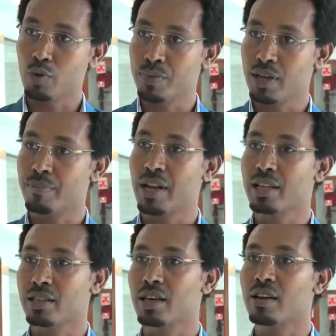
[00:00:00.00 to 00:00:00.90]
come to be
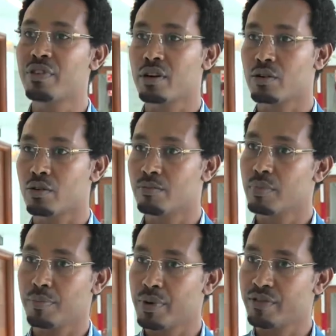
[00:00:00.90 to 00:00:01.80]
applying the FR or
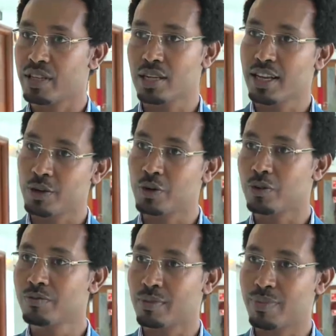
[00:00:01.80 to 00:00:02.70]
previously, I
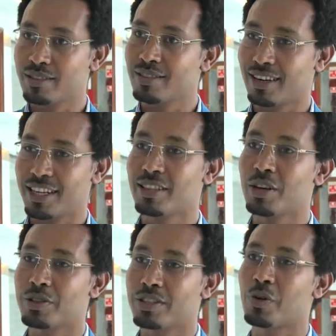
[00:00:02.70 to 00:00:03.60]
don't know, but right
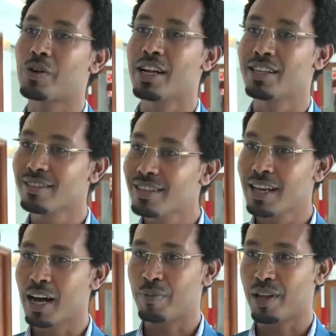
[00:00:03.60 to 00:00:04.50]
now it's online
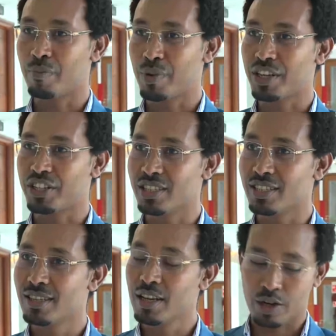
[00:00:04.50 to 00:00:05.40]

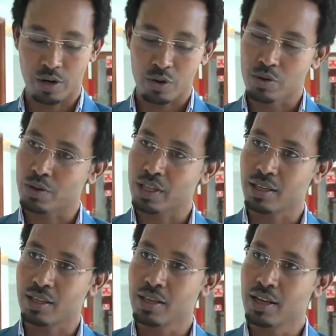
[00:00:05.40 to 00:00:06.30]
applications, and also
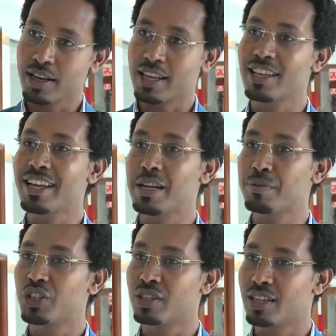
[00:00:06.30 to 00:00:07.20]
the getting
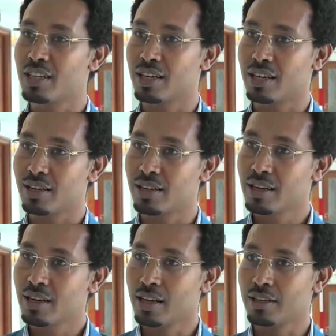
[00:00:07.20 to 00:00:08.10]
admission in the
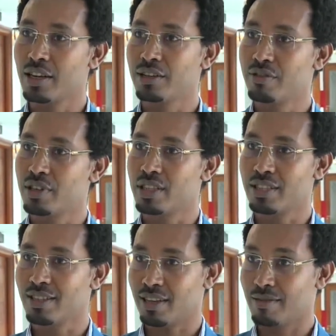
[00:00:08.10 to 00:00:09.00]
Delhi
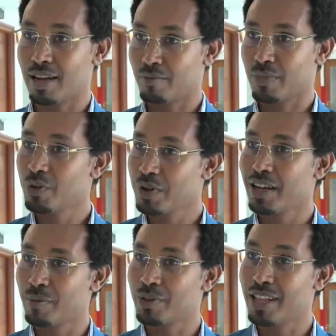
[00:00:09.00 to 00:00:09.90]
universities, and I'm
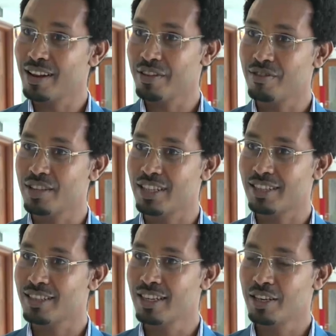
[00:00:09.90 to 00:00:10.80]
talking about Delhi
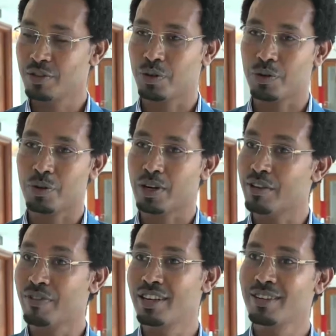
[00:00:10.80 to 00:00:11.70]
universities. So
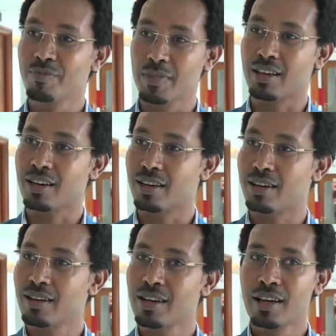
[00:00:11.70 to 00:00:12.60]
even
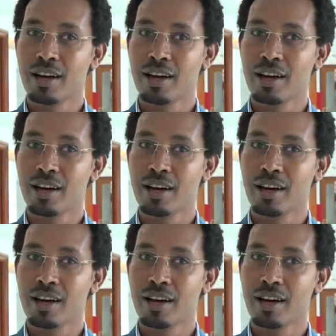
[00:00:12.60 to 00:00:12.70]
the